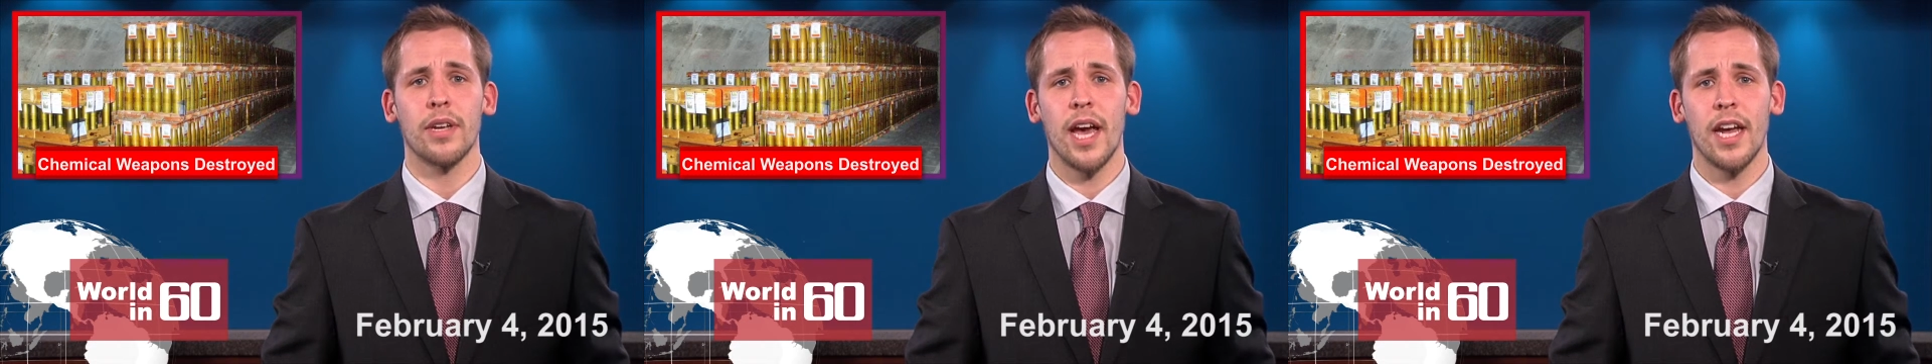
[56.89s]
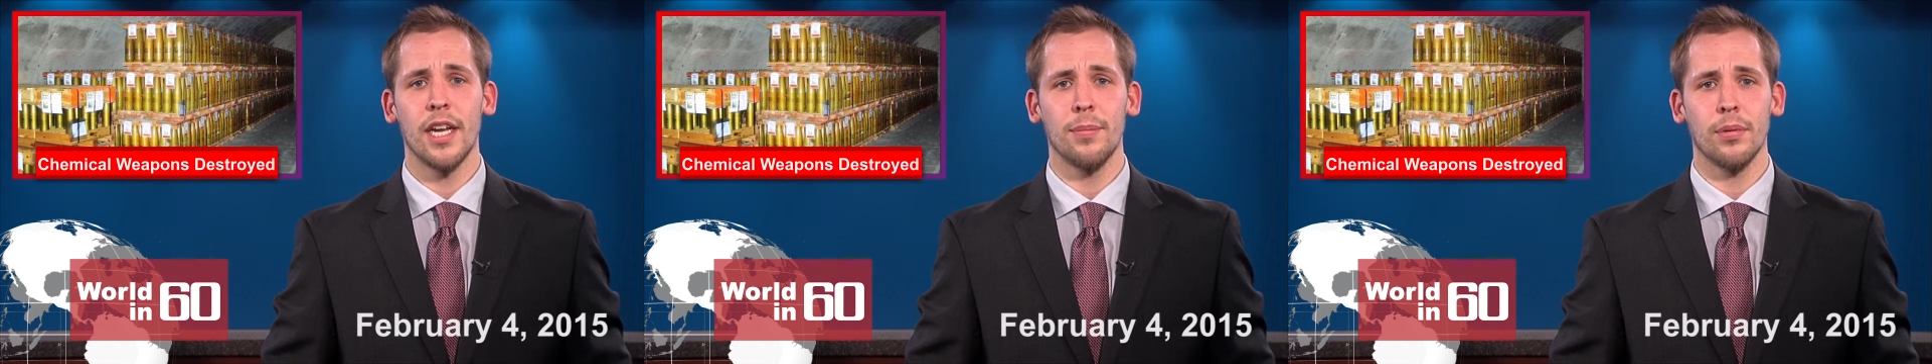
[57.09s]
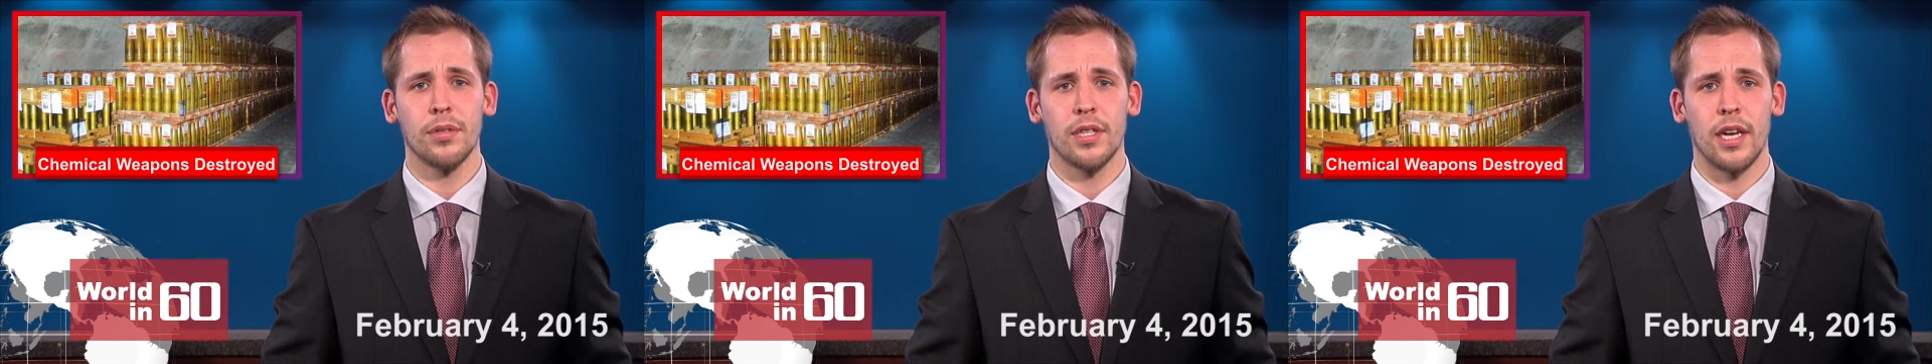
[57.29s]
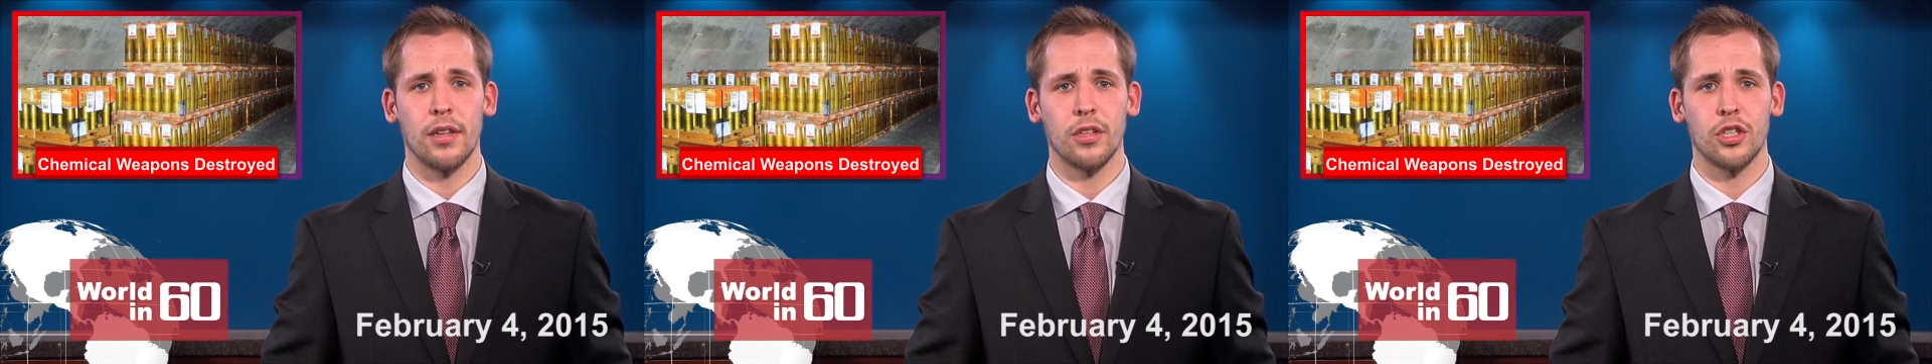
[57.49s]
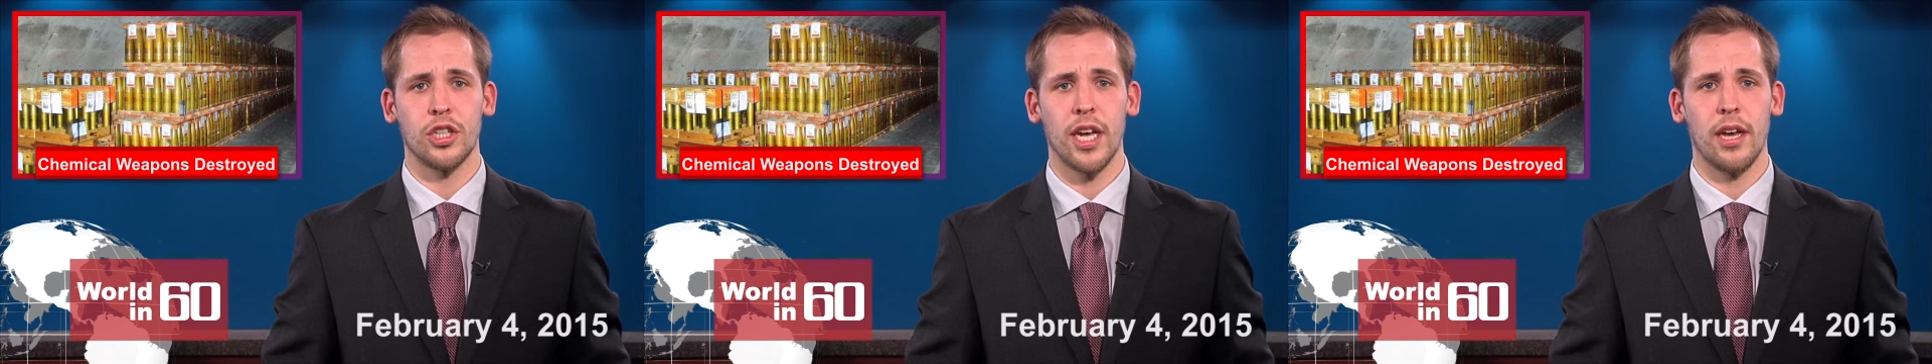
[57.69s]
90% of
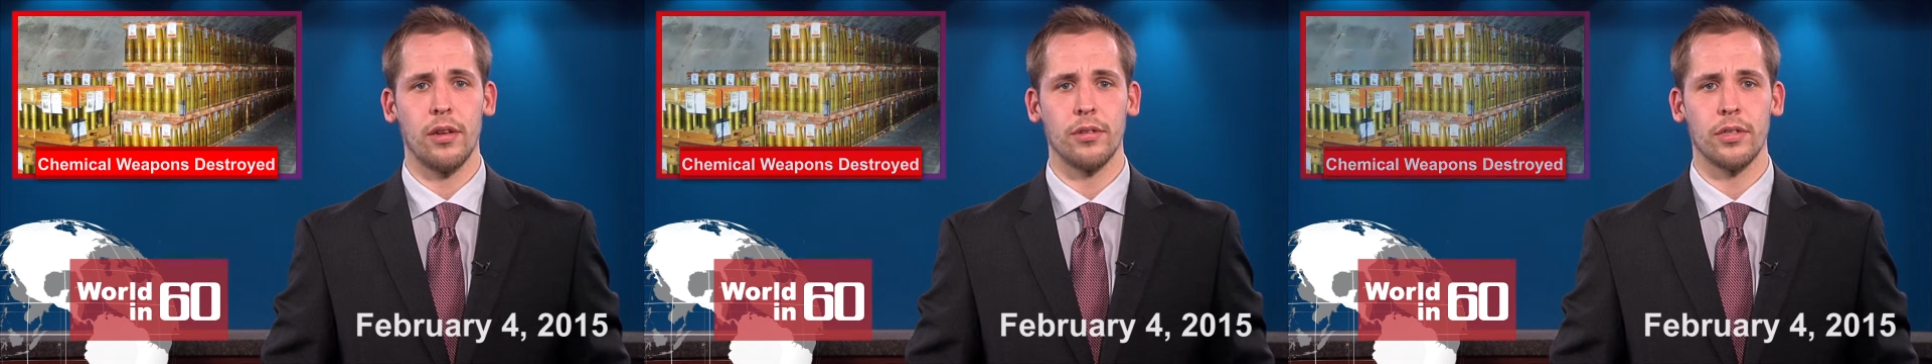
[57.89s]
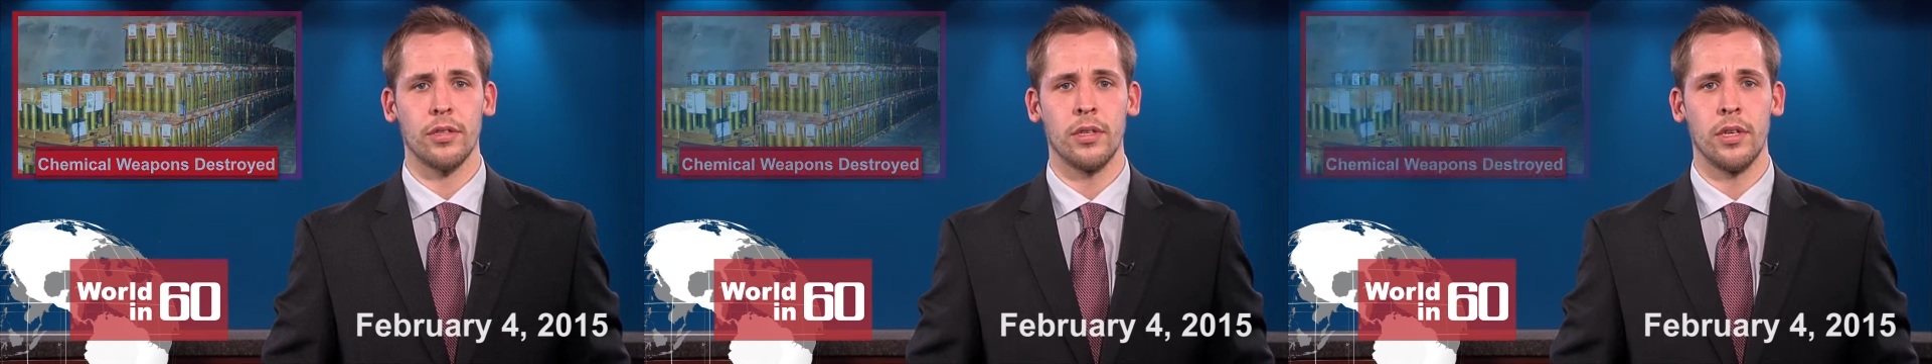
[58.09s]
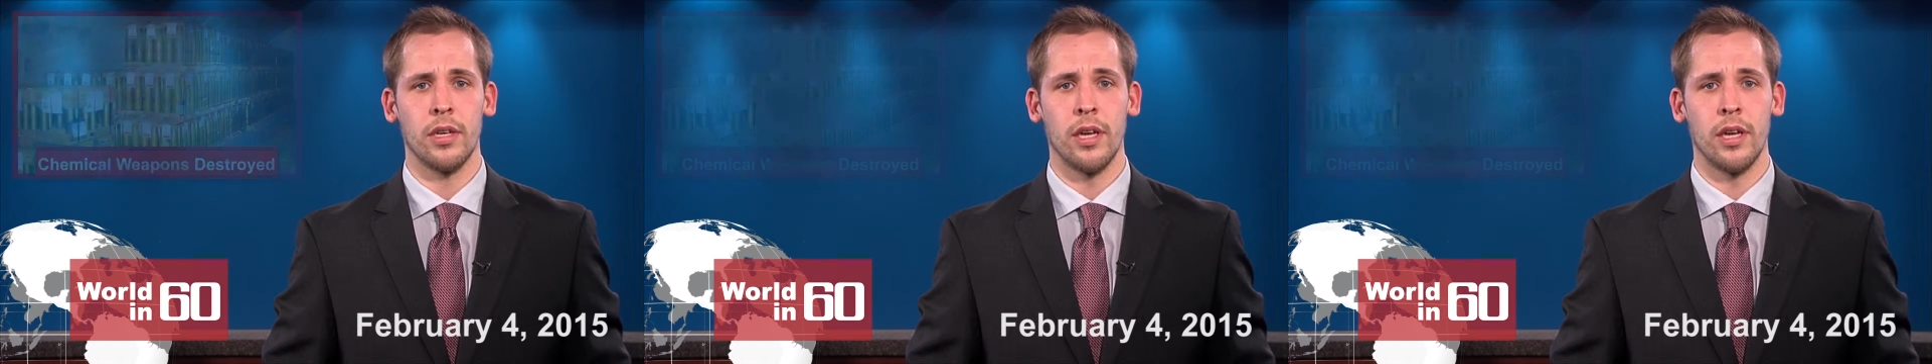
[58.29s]
the shells.